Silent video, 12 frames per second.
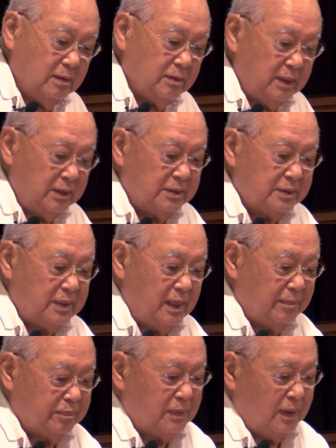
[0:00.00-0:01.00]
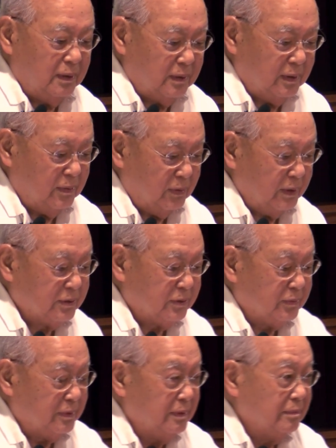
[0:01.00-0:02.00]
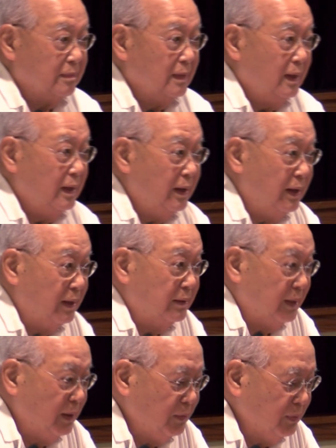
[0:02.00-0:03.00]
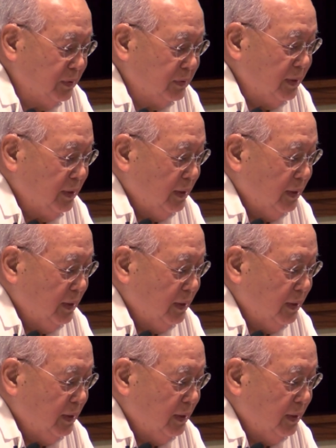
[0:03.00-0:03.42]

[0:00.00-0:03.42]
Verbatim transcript: They slept in the restaurant, and they would